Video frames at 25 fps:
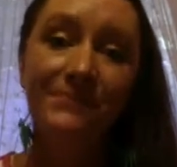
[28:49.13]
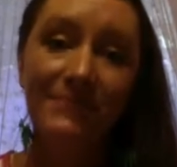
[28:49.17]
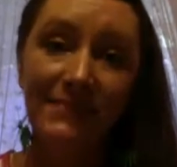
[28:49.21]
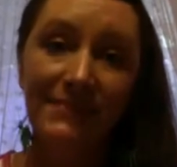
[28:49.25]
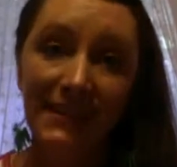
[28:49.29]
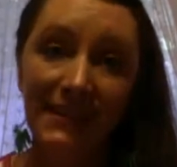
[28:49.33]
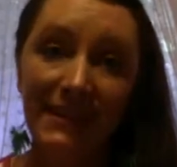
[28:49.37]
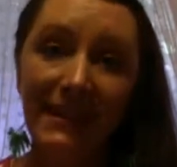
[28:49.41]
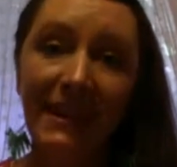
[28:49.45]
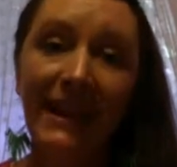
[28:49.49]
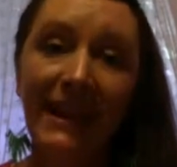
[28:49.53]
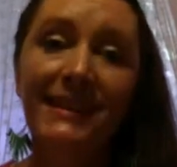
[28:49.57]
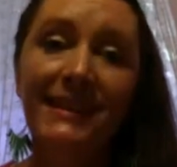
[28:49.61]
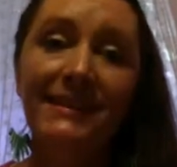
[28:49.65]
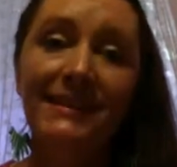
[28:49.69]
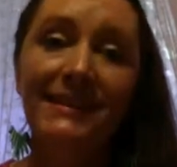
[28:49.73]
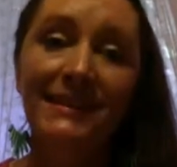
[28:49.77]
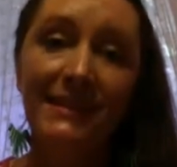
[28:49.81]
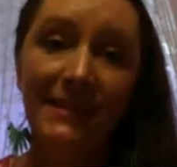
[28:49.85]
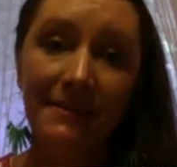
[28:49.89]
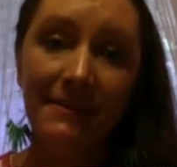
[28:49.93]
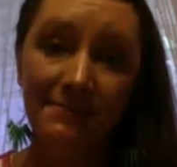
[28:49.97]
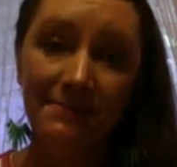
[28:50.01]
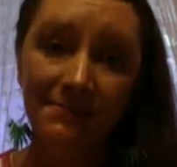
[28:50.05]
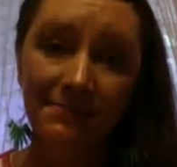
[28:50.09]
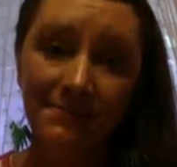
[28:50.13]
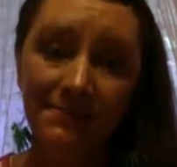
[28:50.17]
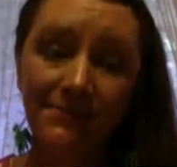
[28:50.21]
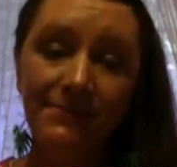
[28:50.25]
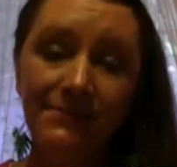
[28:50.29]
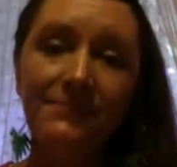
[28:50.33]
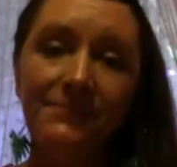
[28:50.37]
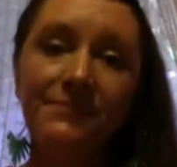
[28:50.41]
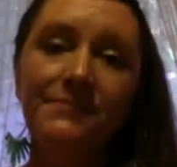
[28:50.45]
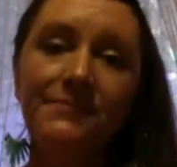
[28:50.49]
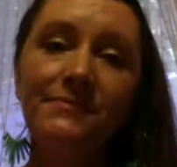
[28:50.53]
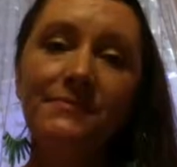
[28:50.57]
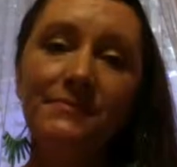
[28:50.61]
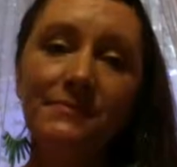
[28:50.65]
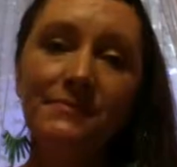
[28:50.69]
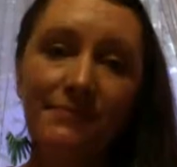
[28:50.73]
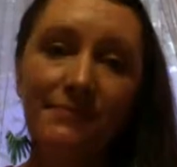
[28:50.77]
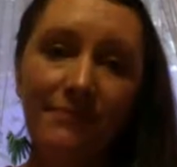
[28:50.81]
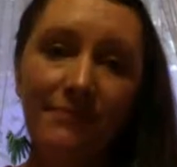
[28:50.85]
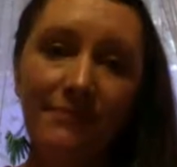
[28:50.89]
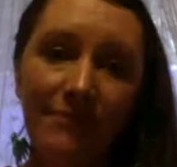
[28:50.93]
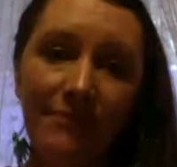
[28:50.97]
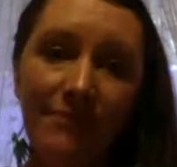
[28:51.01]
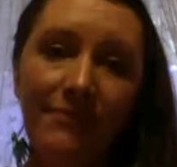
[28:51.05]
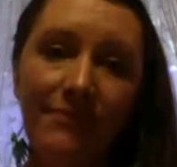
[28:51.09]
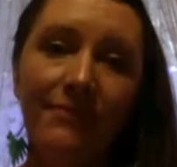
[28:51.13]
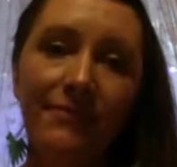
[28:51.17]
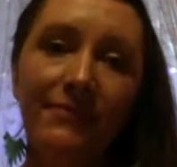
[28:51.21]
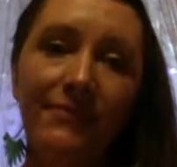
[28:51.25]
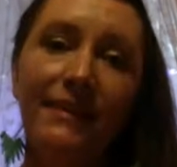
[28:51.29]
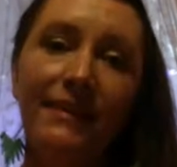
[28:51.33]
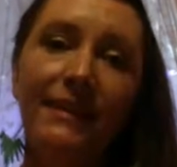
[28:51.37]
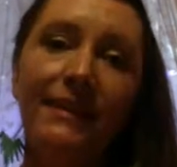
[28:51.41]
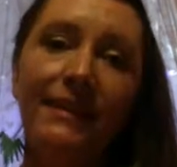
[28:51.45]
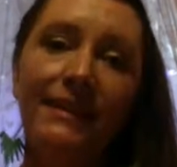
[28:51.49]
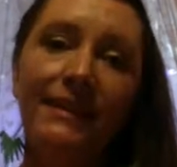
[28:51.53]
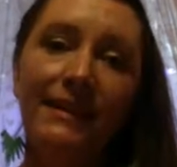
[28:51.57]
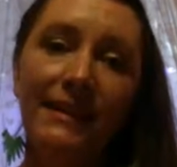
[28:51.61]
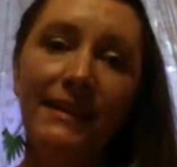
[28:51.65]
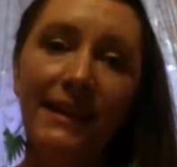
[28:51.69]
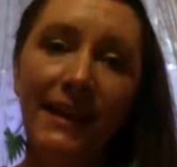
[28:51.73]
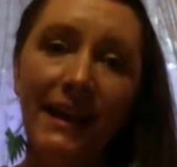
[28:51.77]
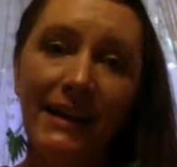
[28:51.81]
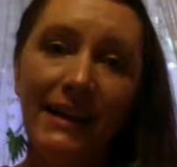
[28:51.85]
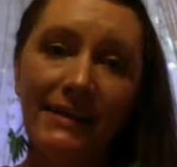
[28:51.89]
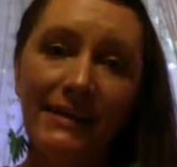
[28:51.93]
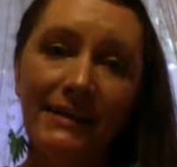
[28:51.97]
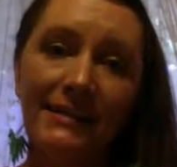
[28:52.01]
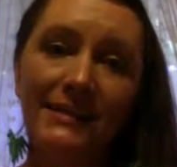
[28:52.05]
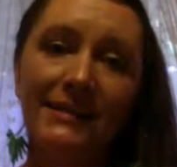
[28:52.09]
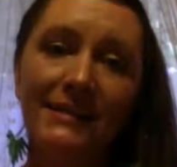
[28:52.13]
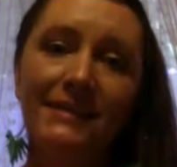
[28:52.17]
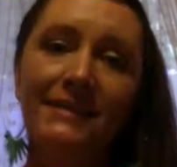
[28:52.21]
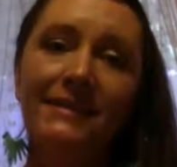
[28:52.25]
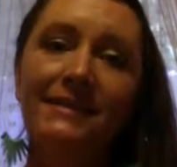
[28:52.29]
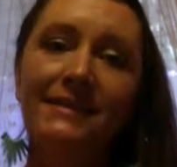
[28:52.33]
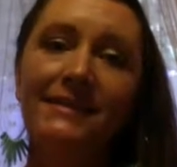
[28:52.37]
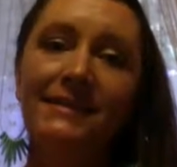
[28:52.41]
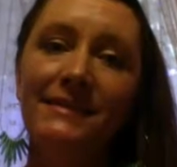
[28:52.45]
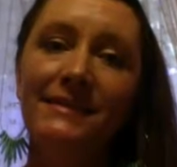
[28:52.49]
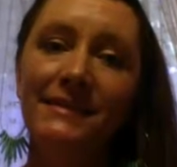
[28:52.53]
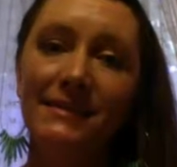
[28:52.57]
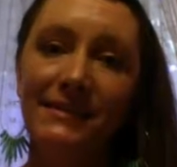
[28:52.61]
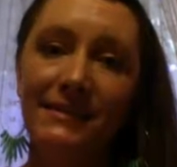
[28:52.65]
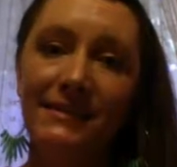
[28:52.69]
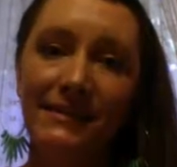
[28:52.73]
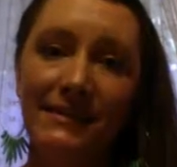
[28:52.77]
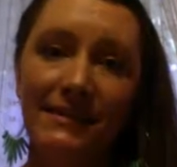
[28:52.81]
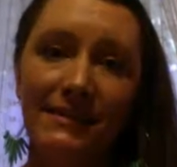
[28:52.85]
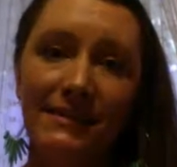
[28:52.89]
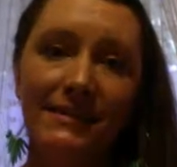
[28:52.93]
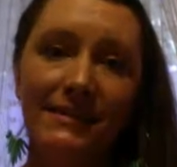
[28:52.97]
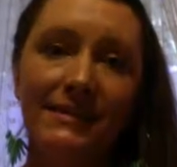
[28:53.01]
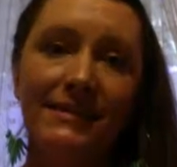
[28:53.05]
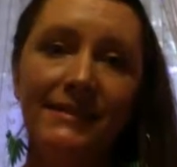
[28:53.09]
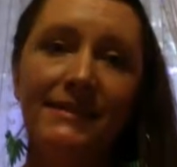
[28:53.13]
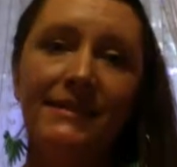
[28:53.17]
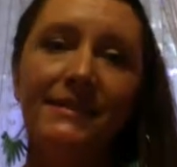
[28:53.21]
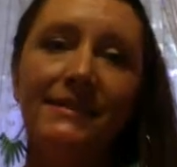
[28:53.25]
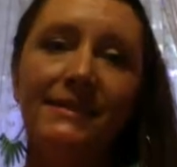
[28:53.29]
develop each one of these 4 elements to be more comprehensive sort of